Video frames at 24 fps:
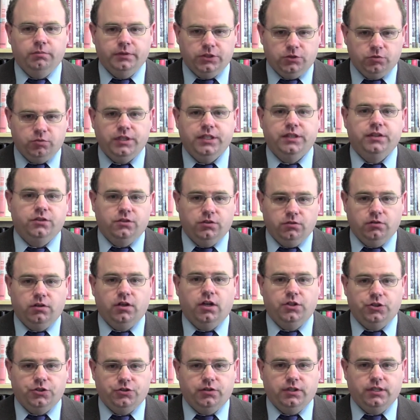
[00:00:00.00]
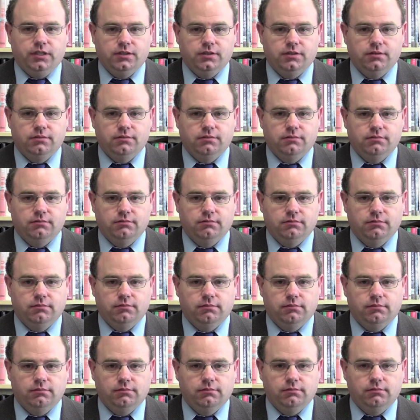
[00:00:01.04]
between the two countries,
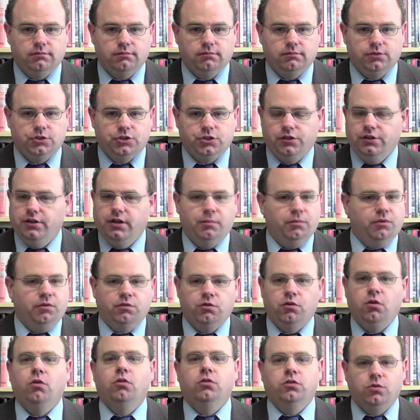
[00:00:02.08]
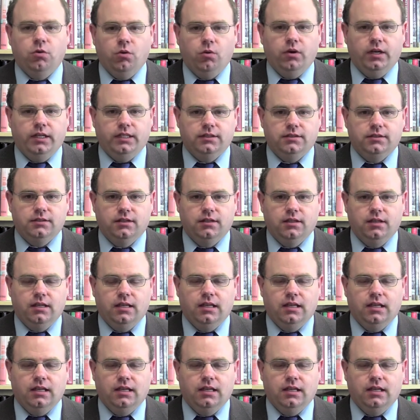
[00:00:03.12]
a certain number of gold coins.